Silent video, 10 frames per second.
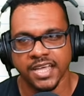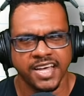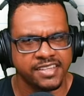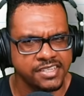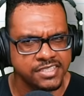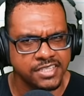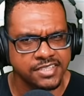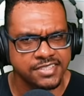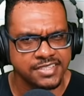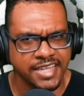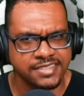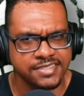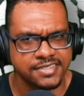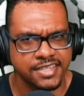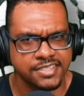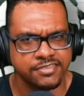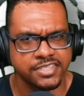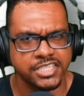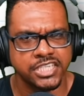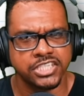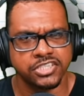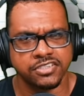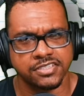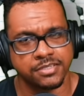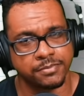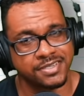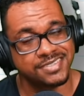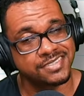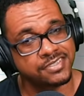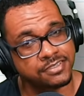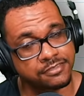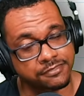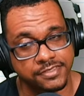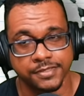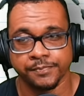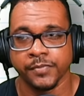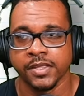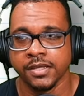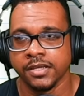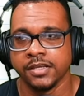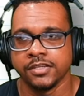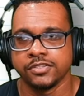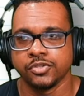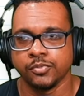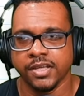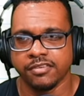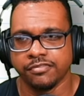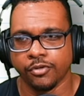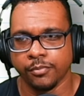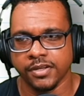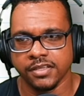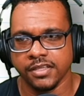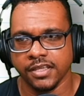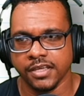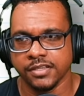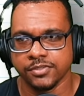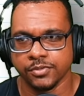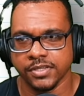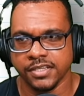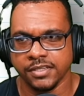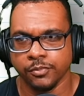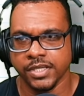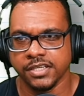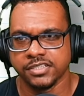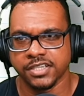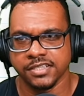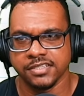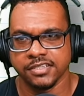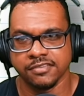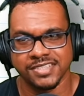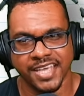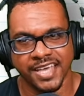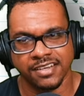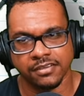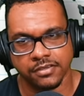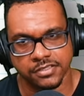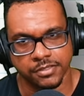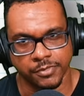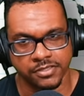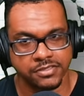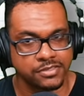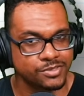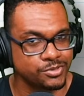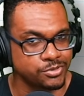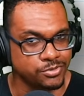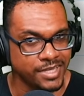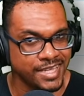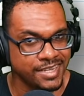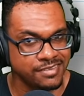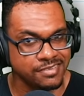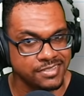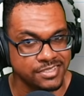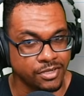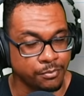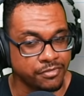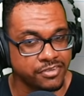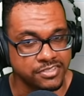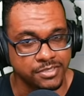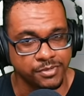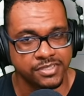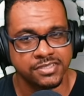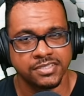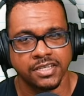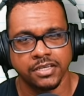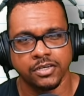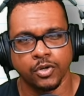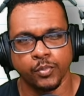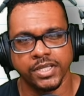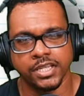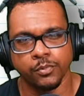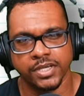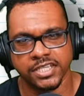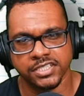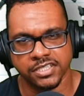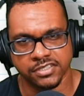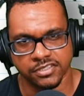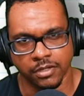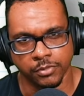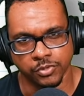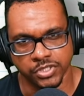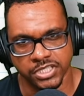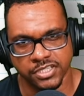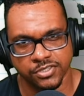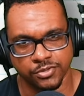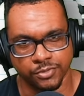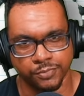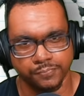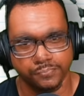And then she gets 90 cents for each customer served. So we have a formula here. So in a week, Jenny serves N customers. So N is the number of customers. Her weekly wage is WJ. So